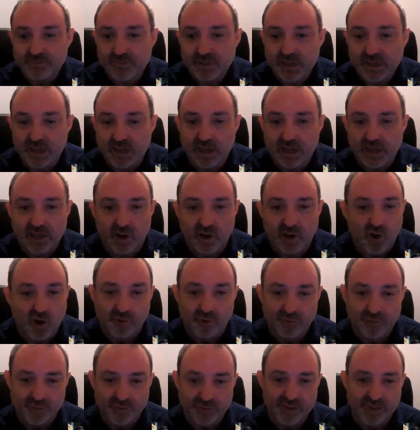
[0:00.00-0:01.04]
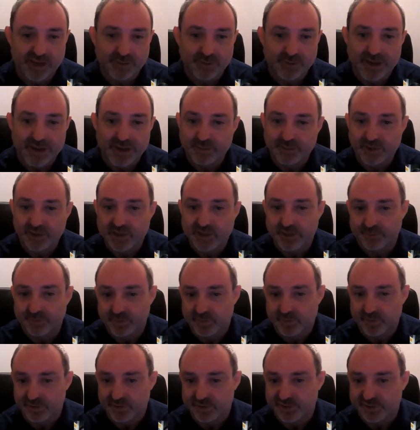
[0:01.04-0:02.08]
Often they may be shipped
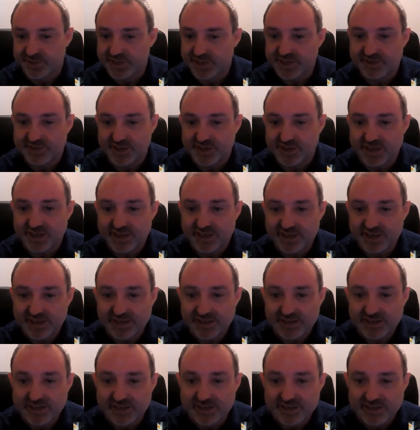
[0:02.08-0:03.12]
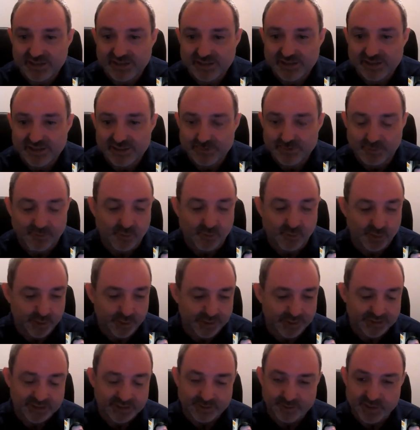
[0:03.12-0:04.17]
across the city before you
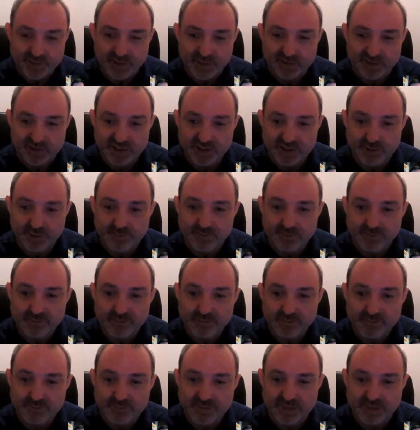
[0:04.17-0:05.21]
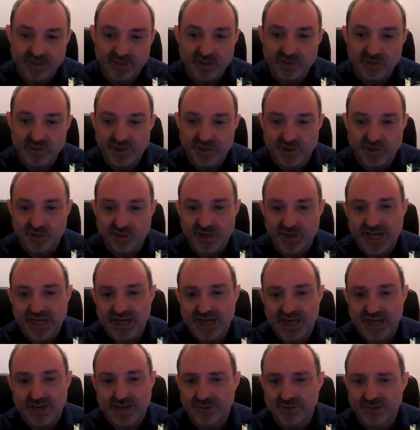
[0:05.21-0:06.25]
end up judging them. They usually should
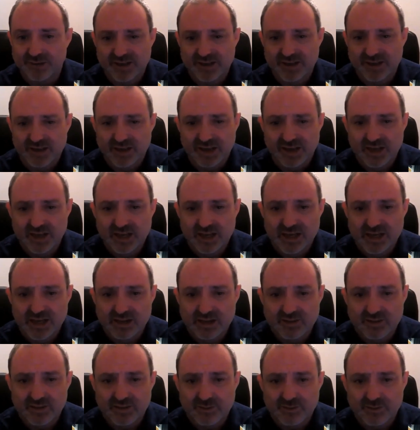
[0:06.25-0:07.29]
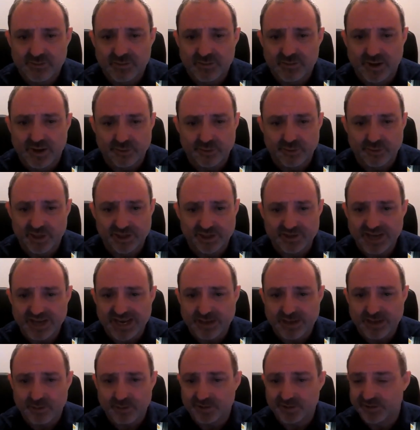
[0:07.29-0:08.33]
have 5 or 6
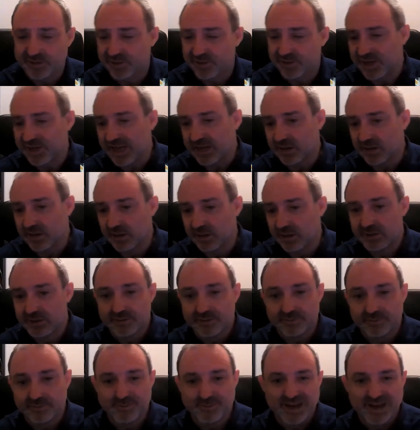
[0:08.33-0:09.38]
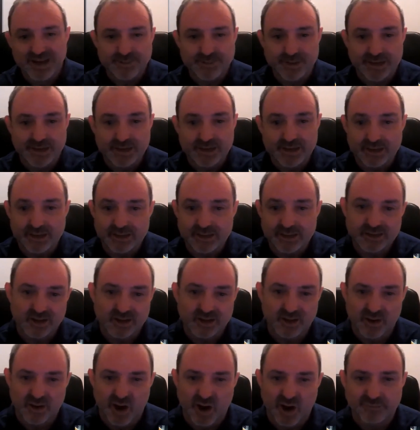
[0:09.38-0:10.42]
hours to settle, maybe,
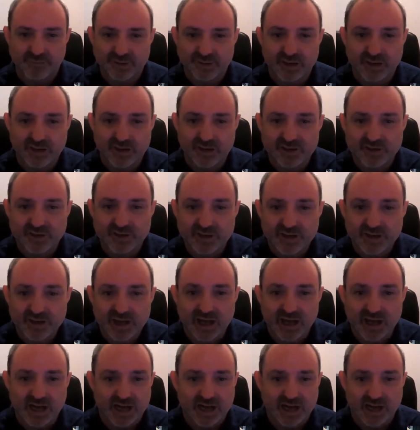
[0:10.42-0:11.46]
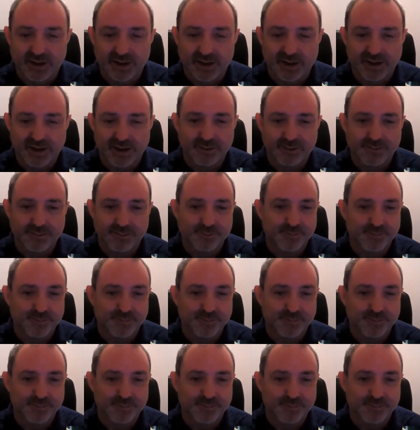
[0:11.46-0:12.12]
or overnight. But